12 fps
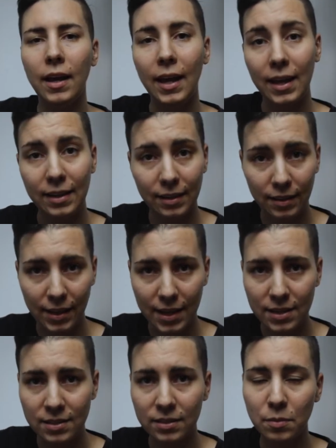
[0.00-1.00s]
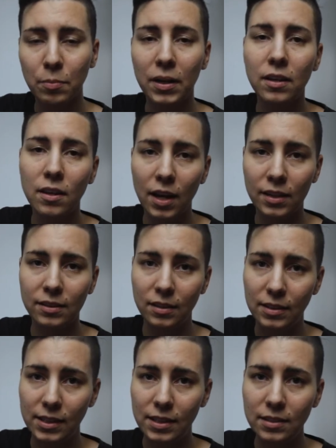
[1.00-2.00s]
And the last but not the
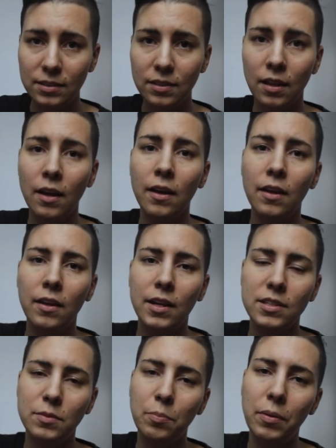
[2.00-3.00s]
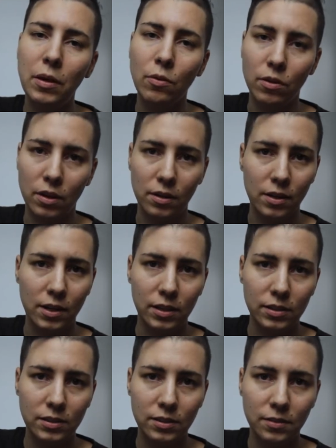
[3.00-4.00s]
least is be
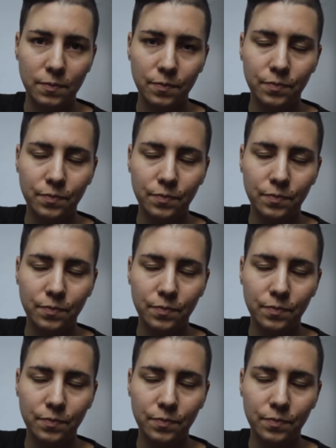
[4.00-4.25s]
organized.